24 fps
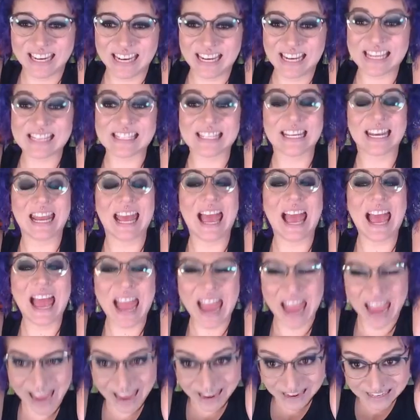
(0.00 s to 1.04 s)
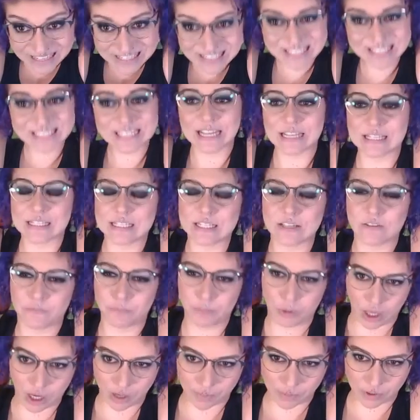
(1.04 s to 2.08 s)
is an extensive
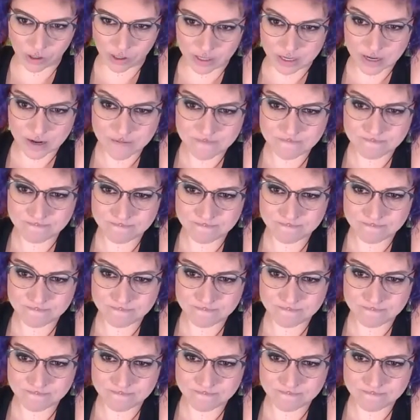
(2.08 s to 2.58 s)
property,